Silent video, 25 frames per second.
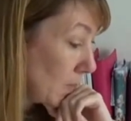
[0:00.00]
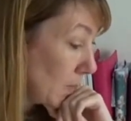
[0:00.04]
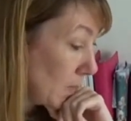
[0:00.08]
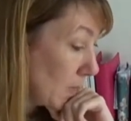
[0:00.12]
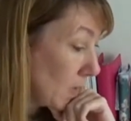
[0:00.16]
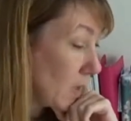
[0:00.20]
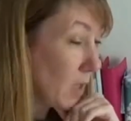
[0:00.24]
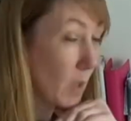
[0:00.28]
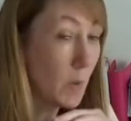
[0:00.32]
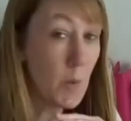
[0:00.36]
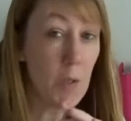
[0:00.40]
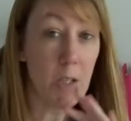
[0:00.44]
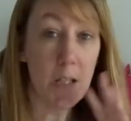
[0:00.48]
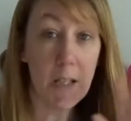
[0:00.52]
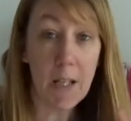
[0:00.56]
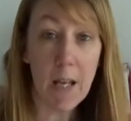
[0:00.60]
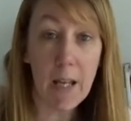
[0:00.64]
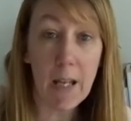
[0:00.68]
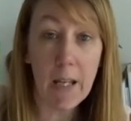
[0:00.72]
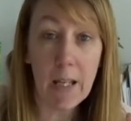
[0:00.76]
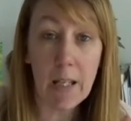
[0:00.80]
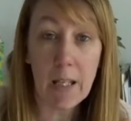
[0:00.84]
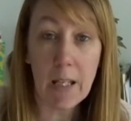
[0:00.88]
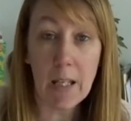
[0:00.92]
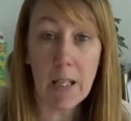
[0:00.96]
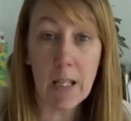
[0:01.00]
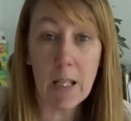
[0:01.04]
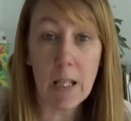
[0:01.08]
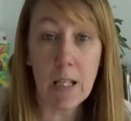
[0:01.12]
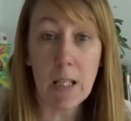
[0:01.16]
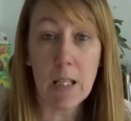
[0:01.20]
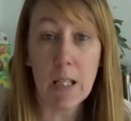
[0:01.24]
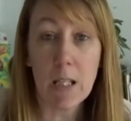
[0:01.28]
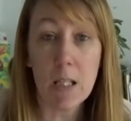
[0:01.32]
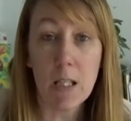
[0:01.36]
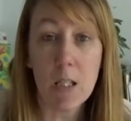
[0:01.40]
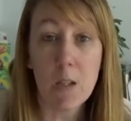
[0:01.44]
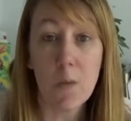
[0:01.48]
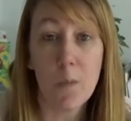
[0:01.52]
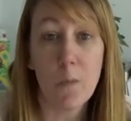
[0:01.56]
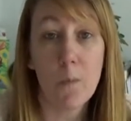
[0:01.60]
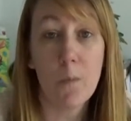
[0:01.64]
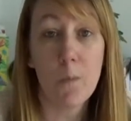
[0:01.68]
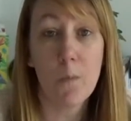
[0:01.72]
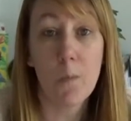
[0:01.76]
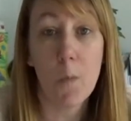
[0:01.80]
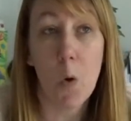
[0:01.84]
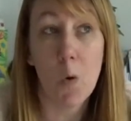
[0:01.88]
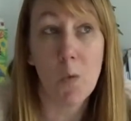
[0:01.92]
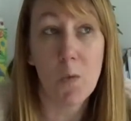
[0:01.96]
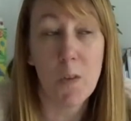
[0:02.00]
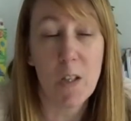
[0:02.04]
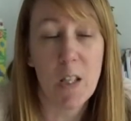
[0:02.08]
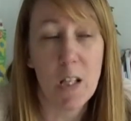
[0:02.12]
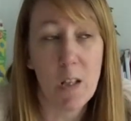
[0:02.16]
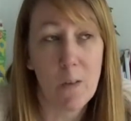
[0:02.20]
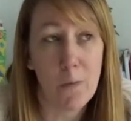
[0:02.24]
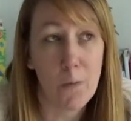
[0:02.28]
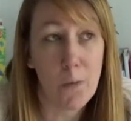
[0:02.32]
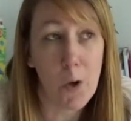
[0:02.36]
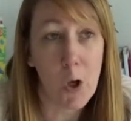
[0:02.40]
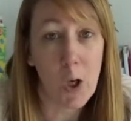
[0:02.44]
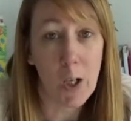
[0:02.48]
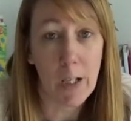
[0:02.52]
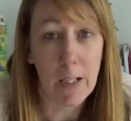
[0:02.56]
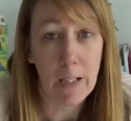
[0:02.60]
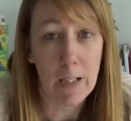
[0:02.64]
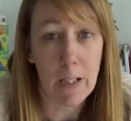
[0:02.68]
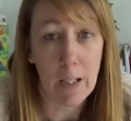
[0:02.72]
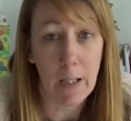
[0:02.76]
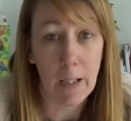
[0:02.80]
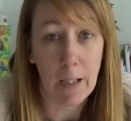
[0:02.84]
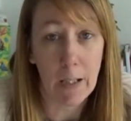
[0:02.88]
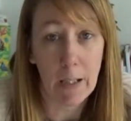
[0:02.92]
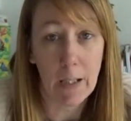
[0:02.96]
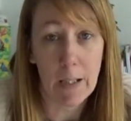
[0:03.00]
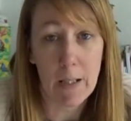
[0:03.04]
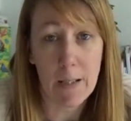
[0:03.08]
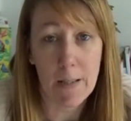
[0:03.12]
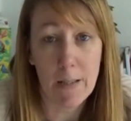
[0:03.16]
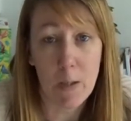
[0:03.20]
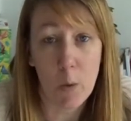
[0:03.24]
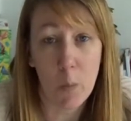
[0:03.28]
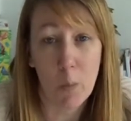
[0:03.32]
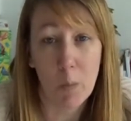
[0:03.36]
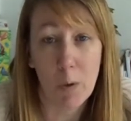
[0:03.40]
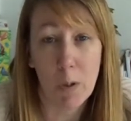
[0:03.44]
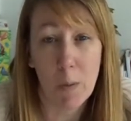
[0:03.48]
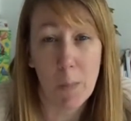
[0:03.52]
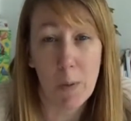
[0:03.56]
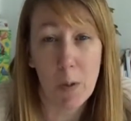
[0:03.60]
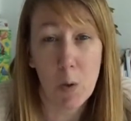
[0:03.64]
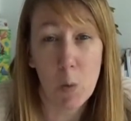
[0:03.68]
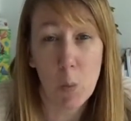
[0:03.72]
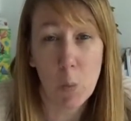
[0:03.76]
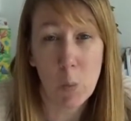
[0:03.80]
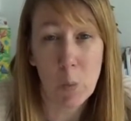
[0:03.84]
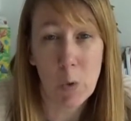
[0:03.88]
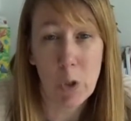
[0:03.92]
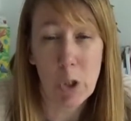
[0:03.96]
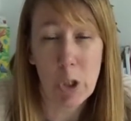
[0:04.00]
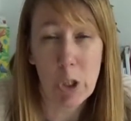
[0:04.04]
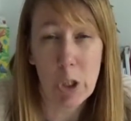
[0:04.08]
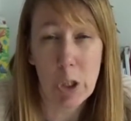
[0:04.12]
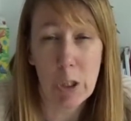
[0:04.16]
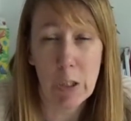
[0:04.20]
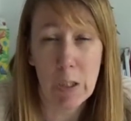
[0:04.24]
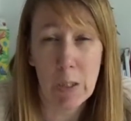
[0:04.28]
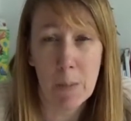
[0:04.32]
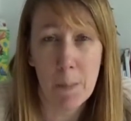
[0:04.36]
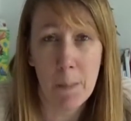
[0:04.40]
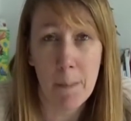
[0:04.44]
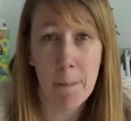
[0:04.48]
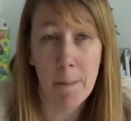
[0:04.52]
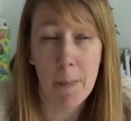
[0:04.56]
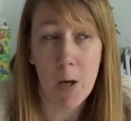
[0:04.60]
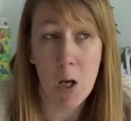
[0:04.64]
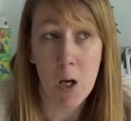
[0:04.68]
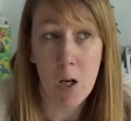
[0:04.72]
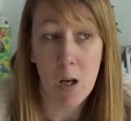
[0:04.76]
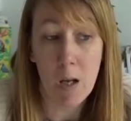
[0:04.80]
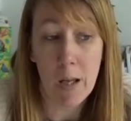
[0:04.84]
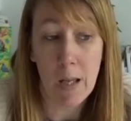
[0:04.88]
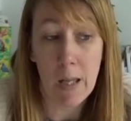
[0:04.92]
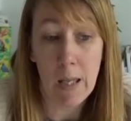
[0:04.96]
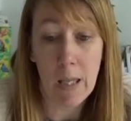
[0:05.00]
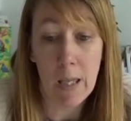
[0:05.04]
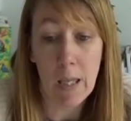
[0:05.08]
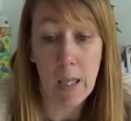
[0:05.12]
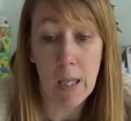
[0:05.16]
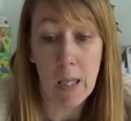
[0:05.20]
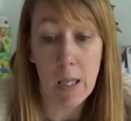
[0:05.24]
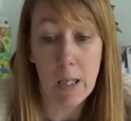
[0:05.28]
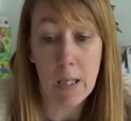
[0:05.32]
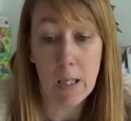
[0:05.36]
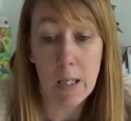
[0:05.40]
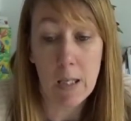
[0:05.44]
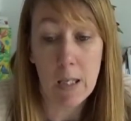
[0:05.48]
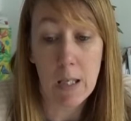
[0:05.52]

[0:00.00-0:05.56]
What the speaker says: So today is obviously a Friday, so I'm going to be launching my